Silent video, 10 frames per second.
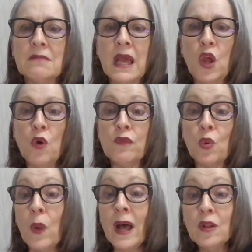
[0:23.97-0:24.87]
an
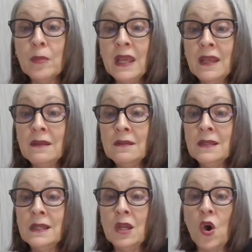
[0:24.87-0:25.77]
overwhelming
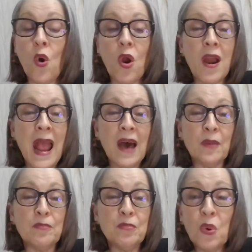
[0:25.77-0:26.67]
or
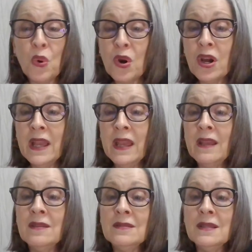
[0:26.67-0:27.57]

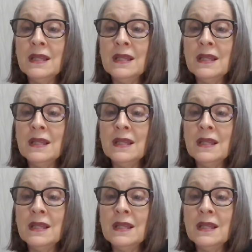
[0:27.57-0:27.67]
outpouring,